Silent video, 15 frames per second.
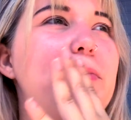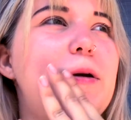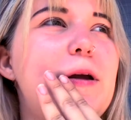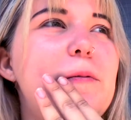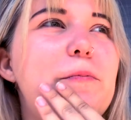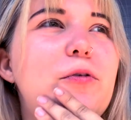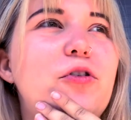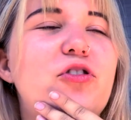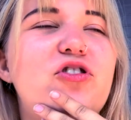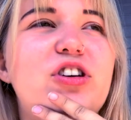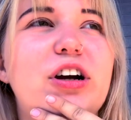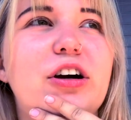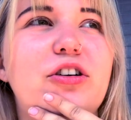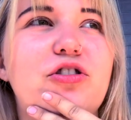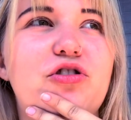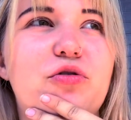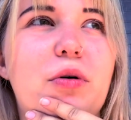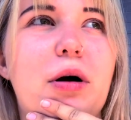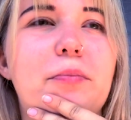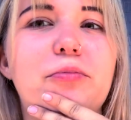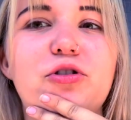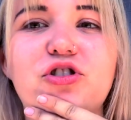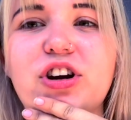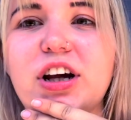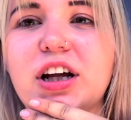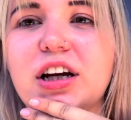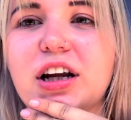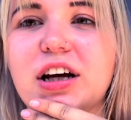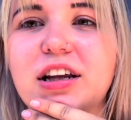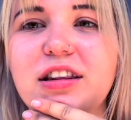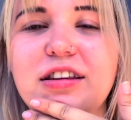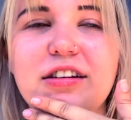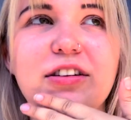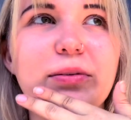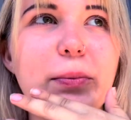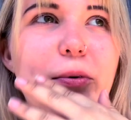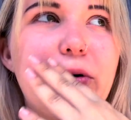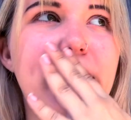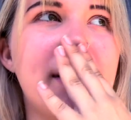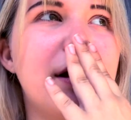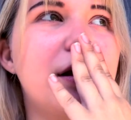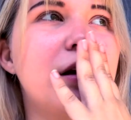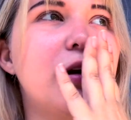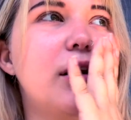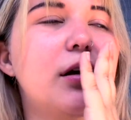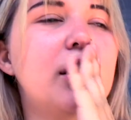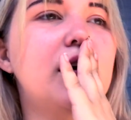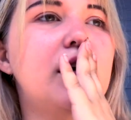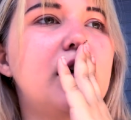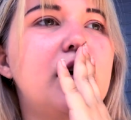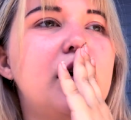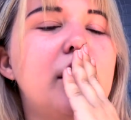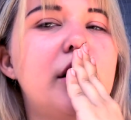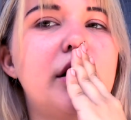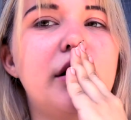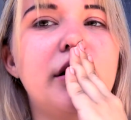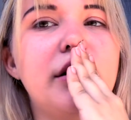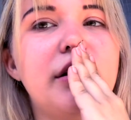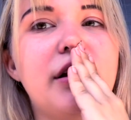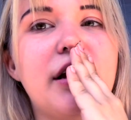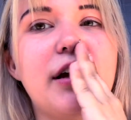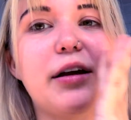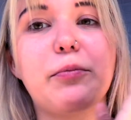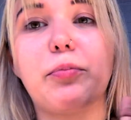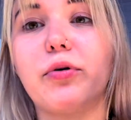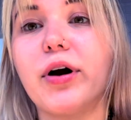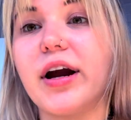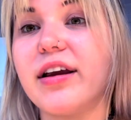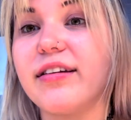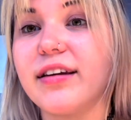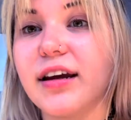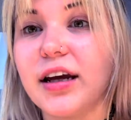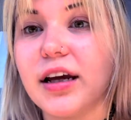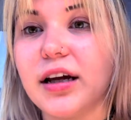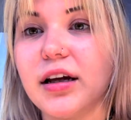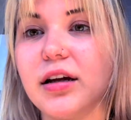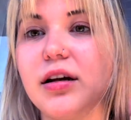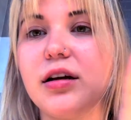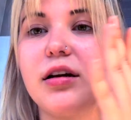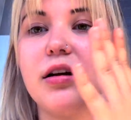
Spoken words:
people share Trump shit at this point, like praising it,